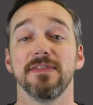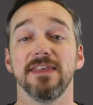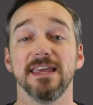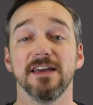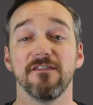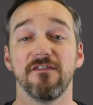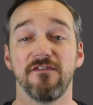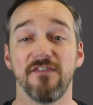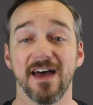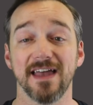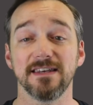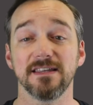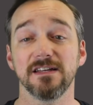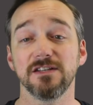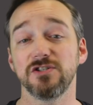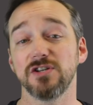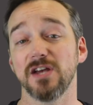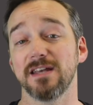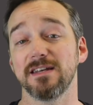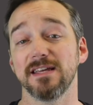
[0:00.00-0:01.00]
The event
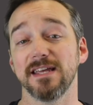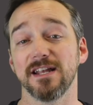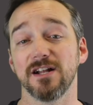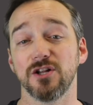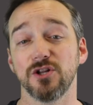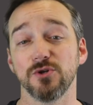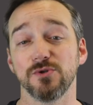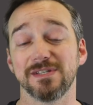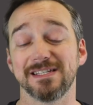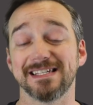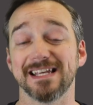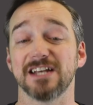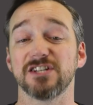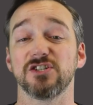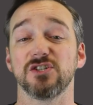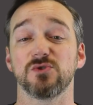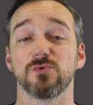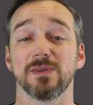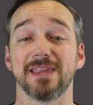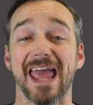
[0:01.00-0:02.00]
agenda includes
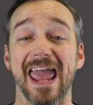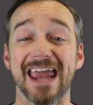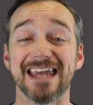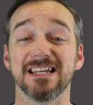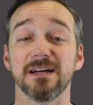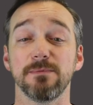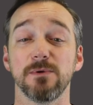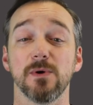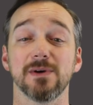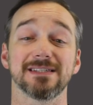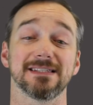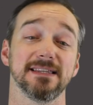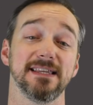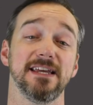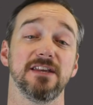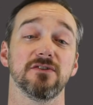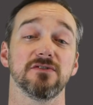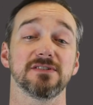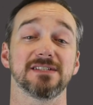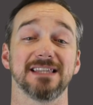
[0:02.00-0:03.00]
sessions with AWS
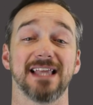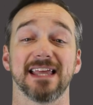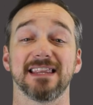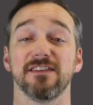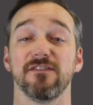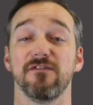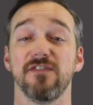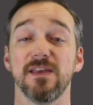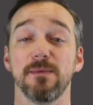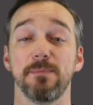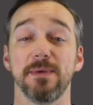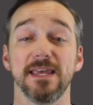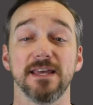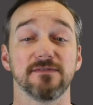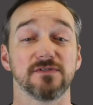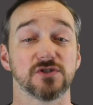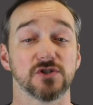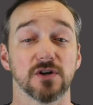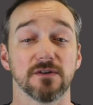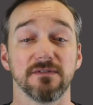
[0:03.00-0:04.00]
leaders like the VP
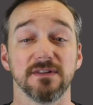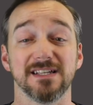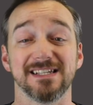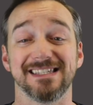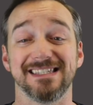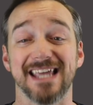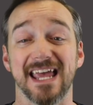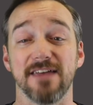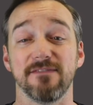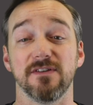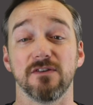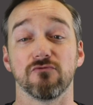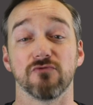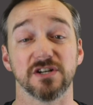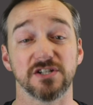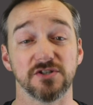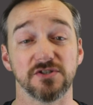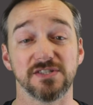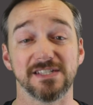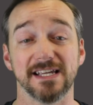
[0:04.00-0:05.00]
of Serverless, David
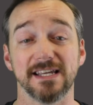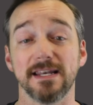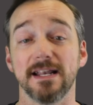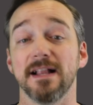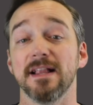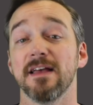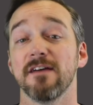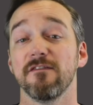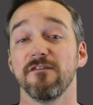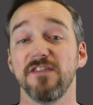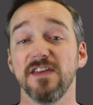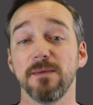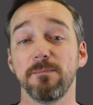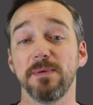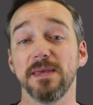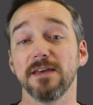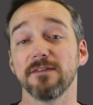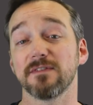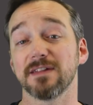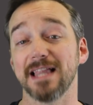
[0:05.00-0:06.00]
Richardson,
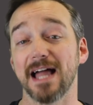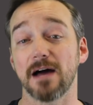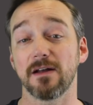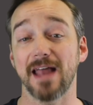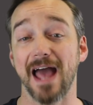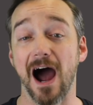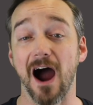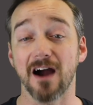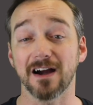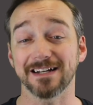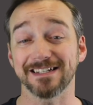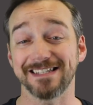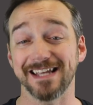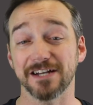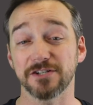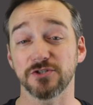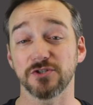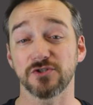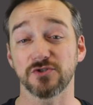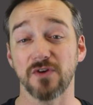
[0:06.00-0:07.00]
VP of Cloud
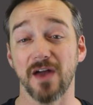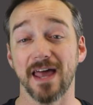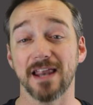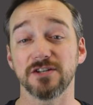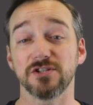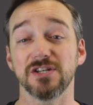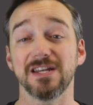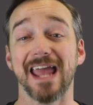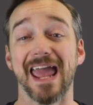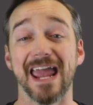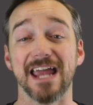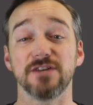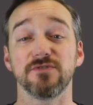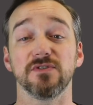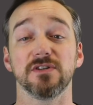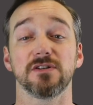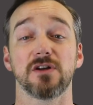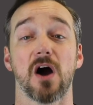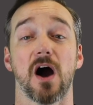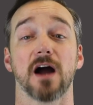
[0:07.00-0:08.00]
Architecture Strategy,
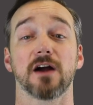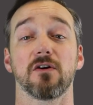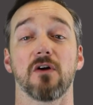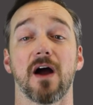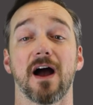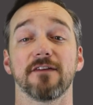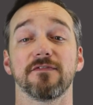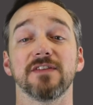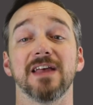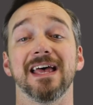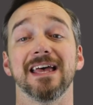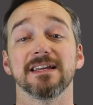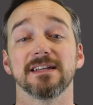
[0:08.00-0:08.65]
Adrian Cockcroft,